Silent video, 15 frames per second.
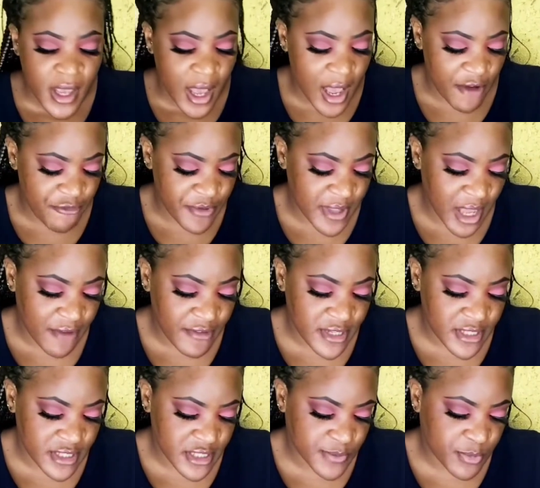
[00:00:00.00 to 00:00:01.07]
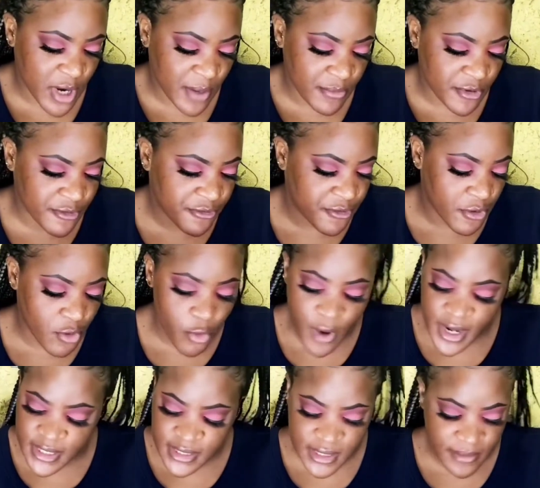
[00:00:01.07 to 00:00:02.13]
I've been having this primer for
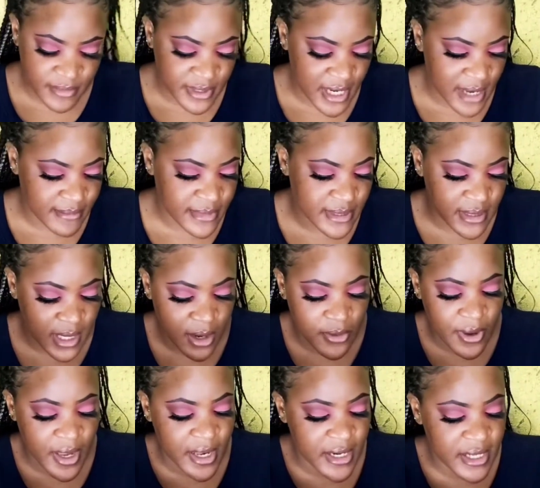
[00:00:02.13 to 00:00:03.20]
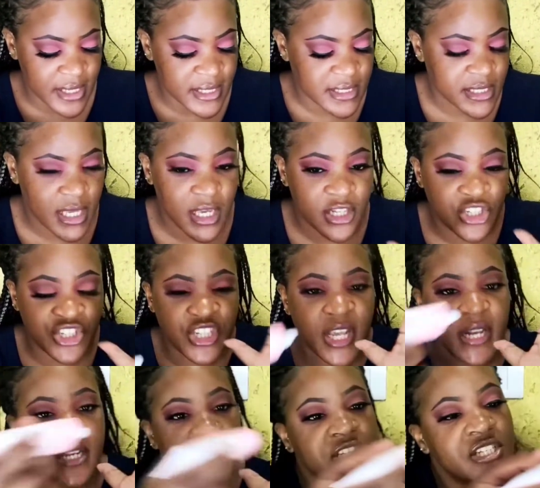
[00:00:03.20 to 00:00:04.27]
quite some times now, and it's a
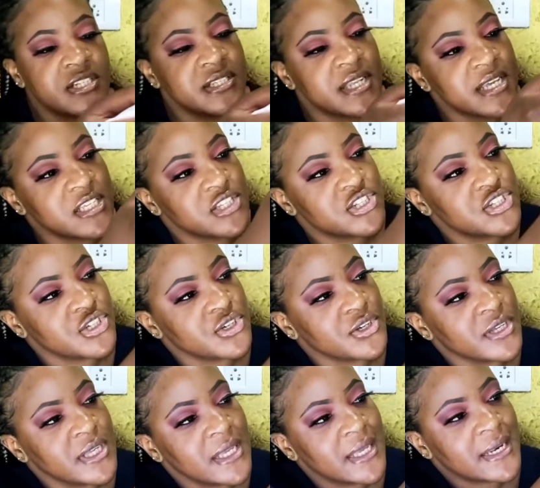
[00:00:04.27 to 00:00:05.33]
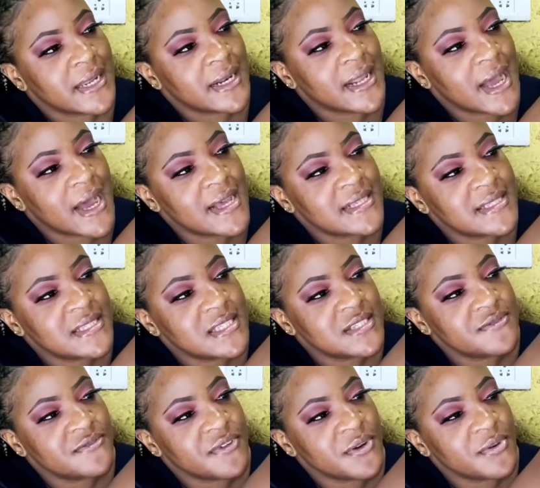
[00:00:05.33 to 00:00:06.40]
gelish texture that has this
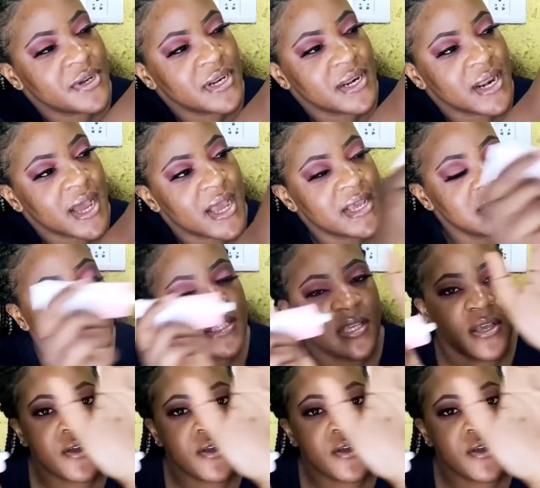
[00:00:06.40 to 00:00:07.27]
very nice